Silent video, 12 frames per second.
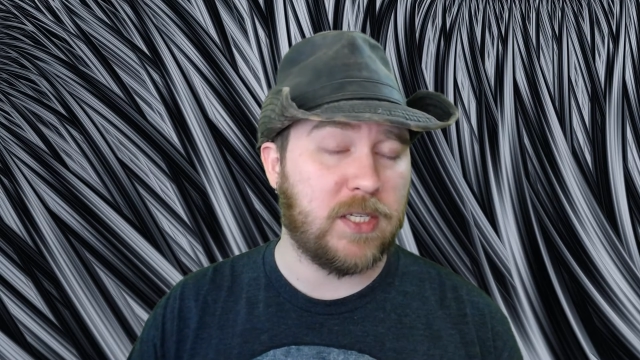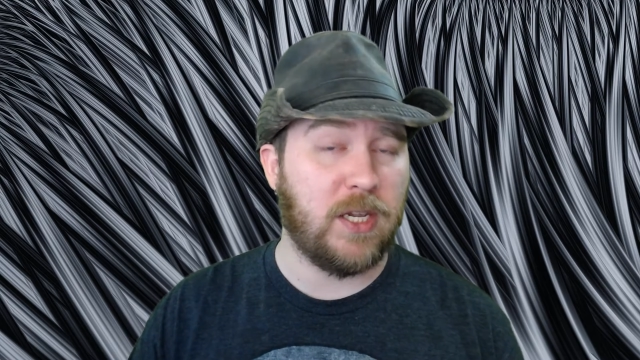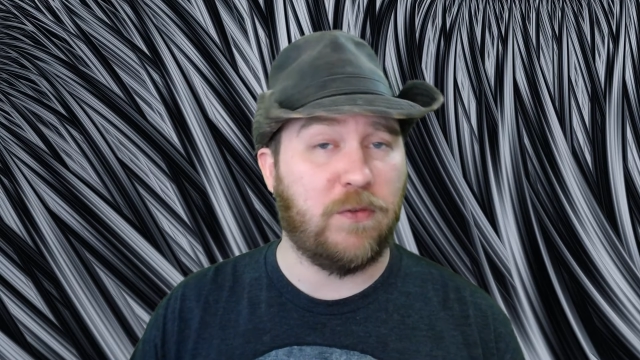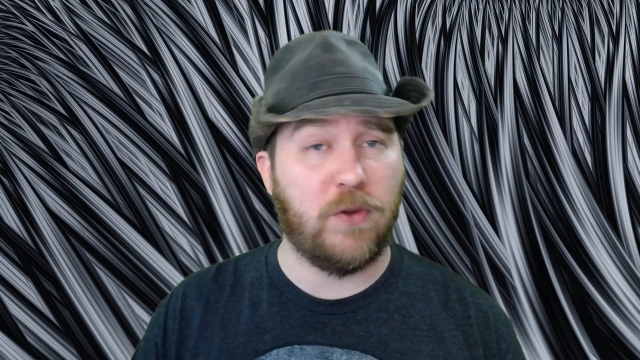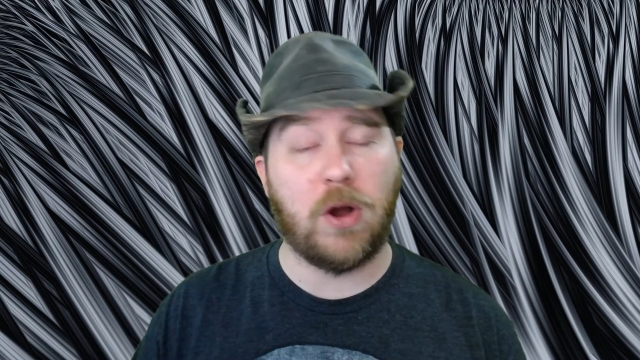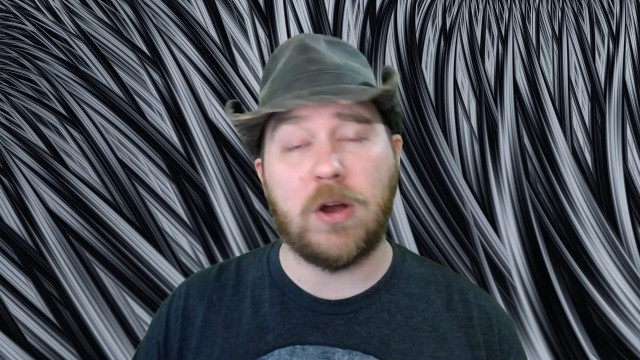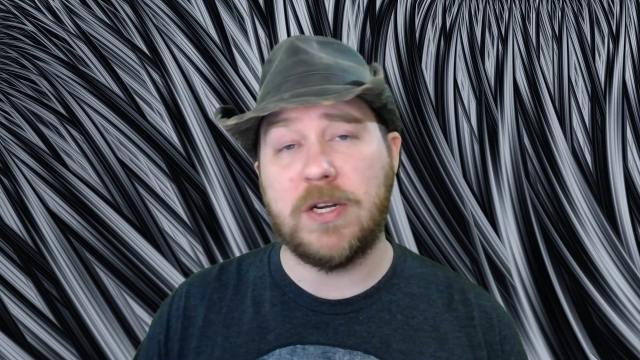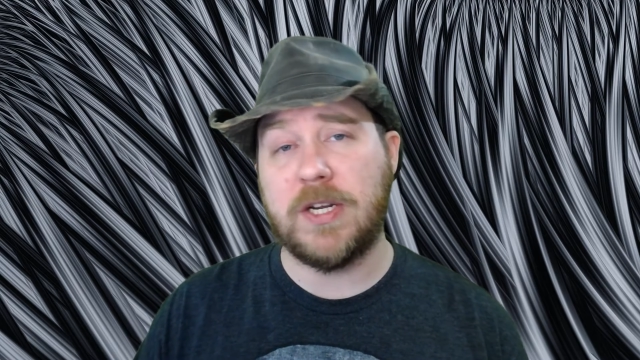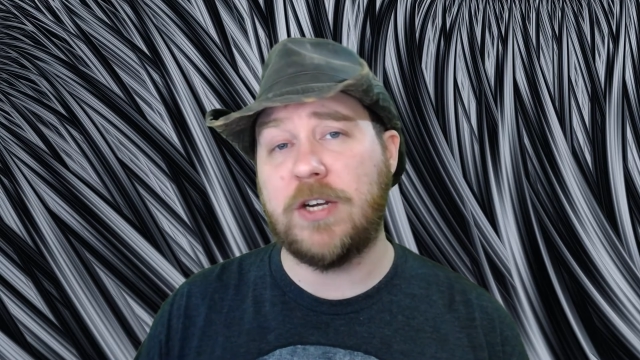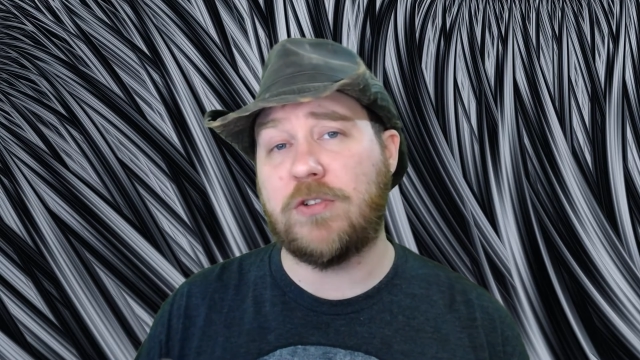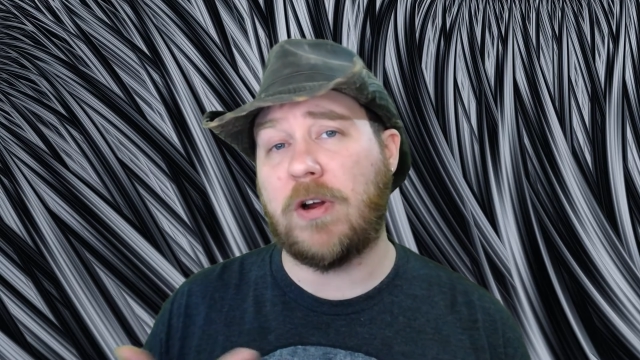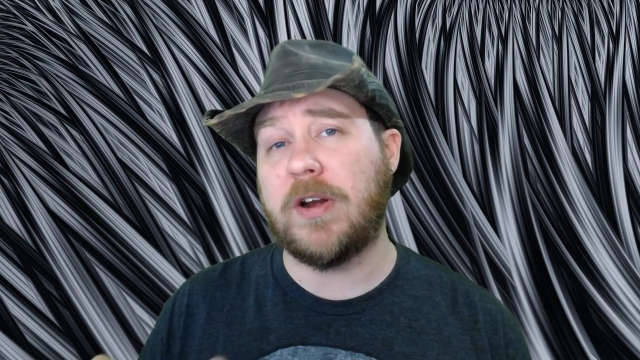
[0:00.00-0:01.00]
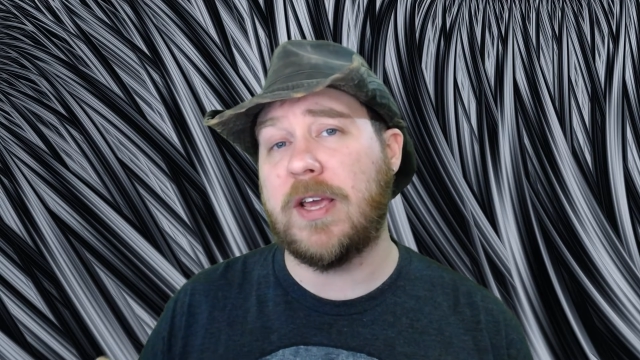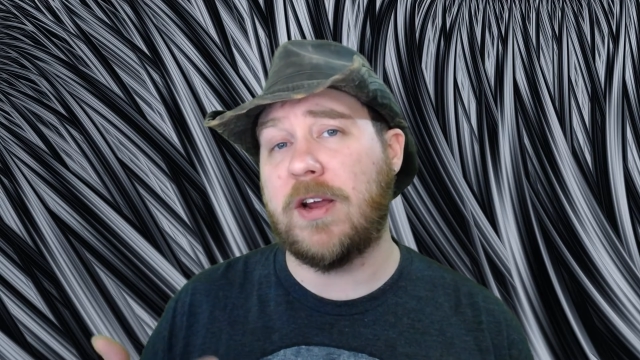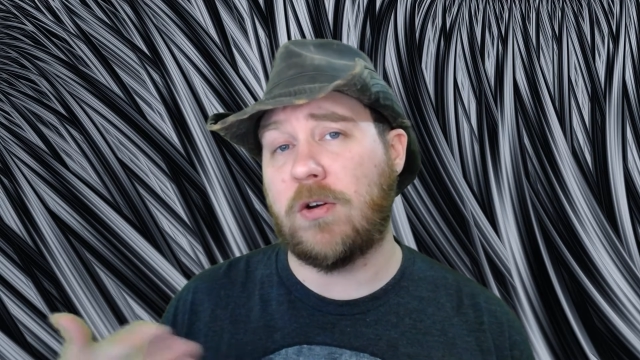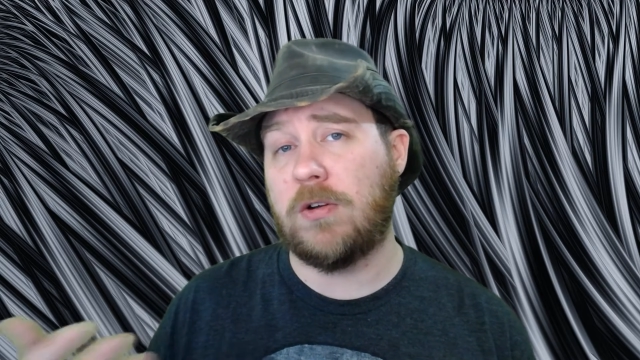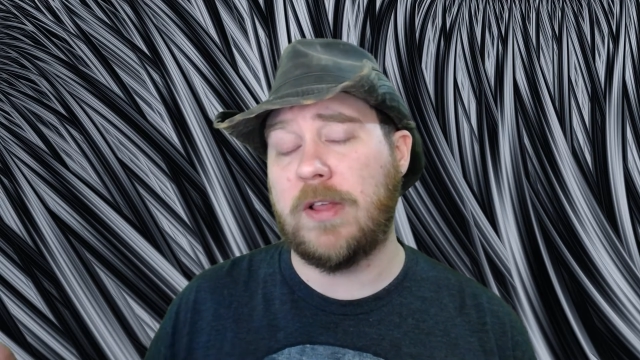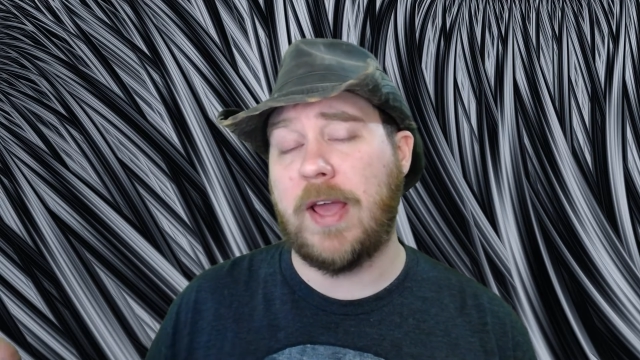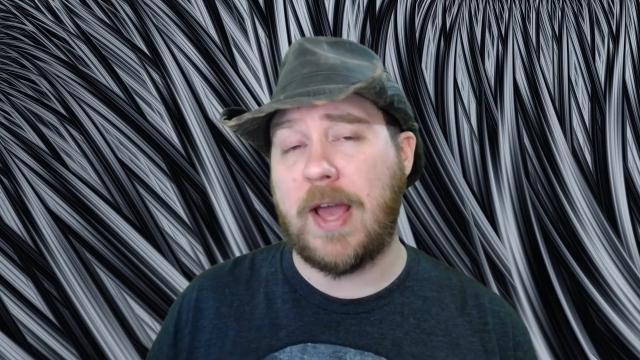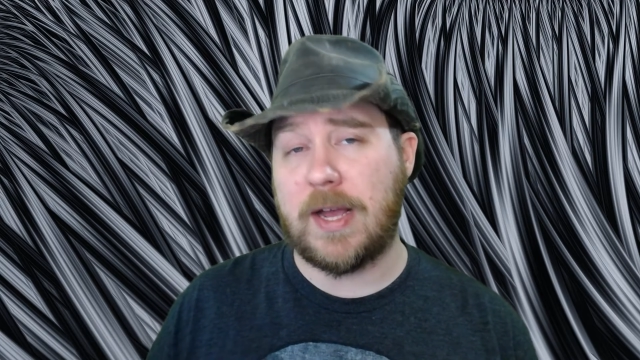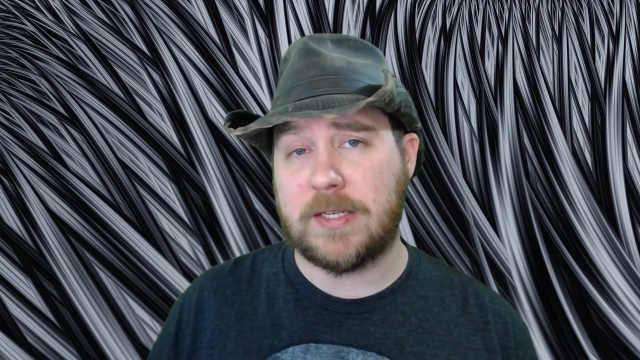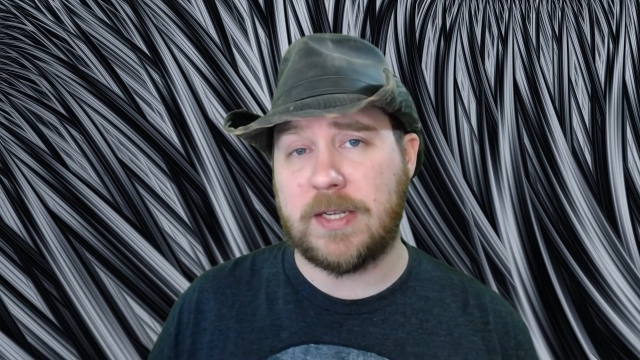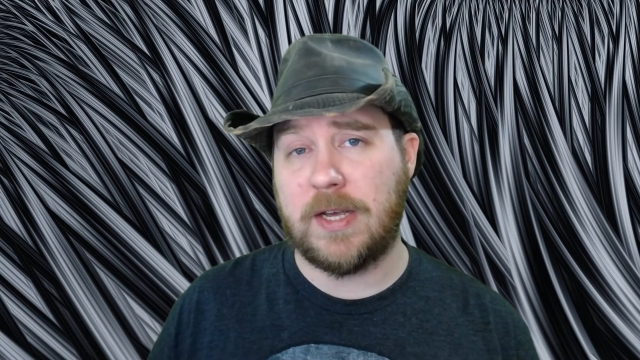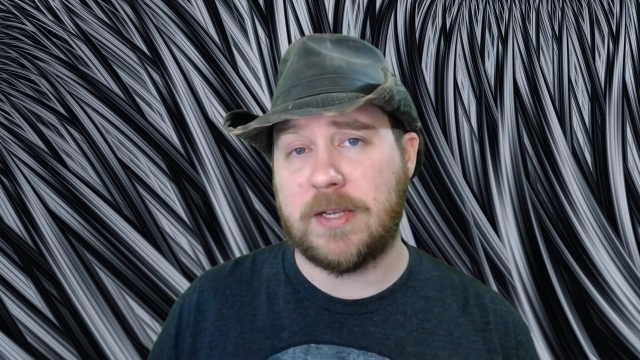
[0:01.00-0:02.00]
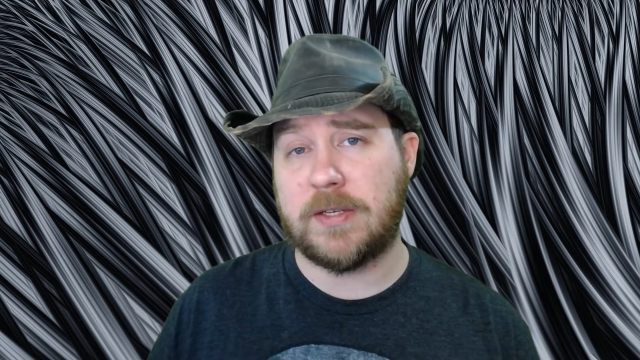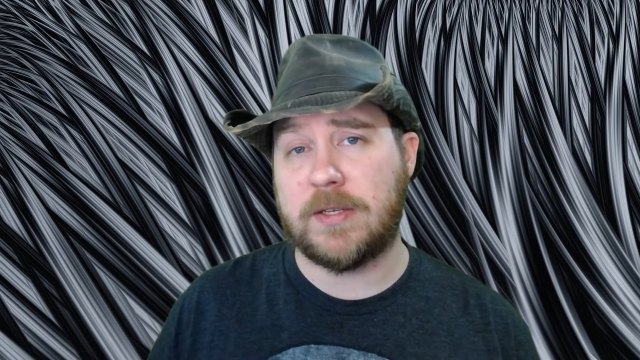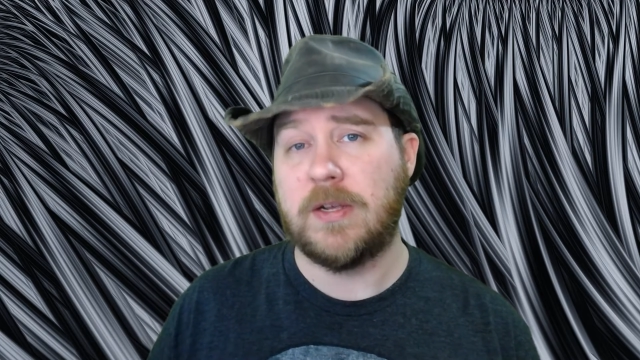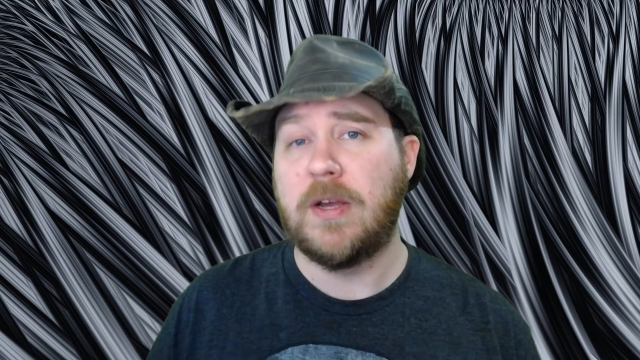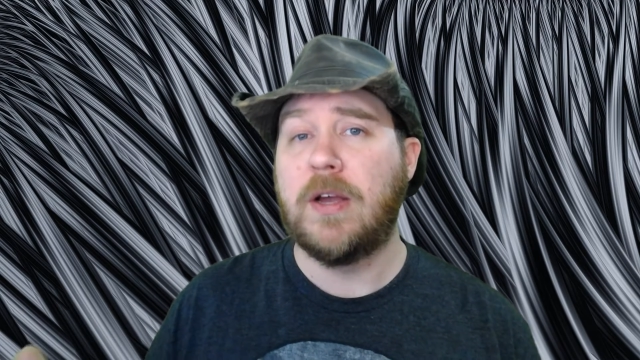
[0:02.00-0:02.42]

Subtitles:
If you are indeed trying to get early access,